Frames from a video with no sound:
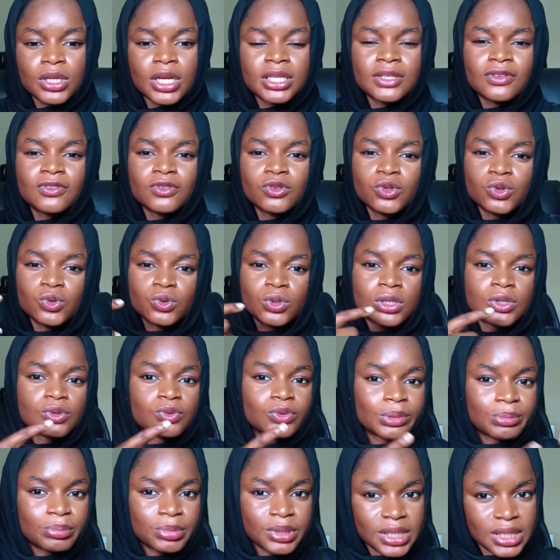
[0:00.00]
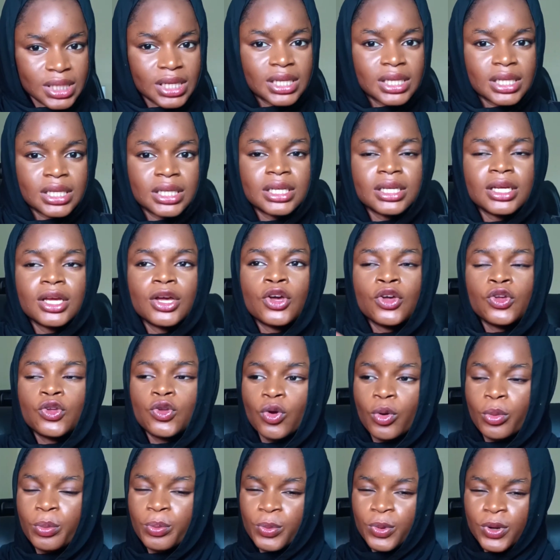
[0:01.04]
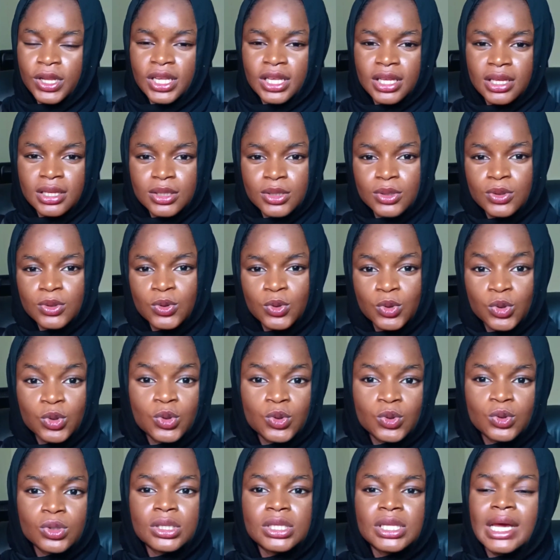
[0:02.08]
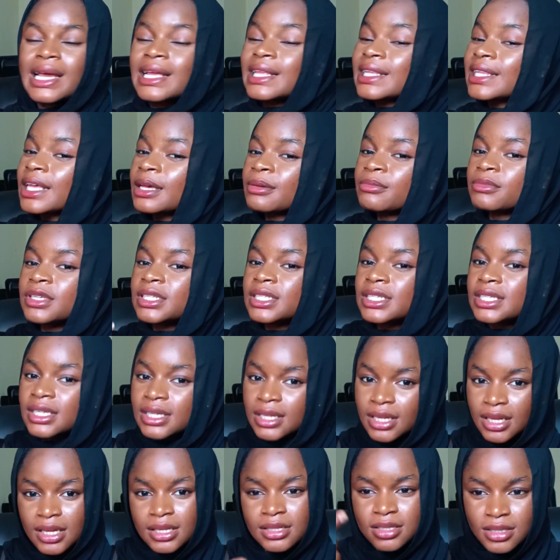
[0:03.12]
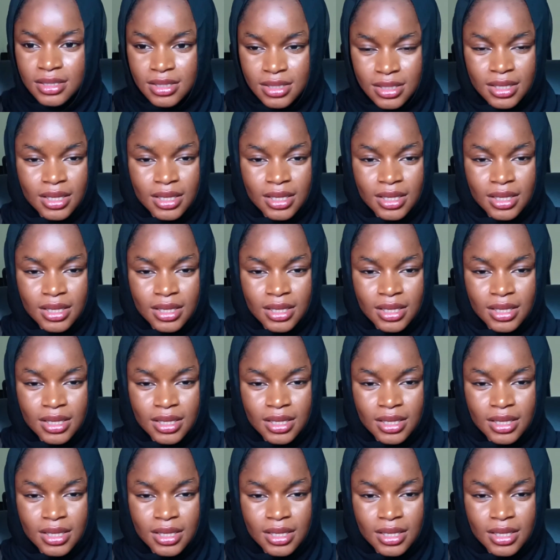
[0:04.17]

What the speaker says: And if you do it repeatedly, your brain gets used to it, that anytime it hears it,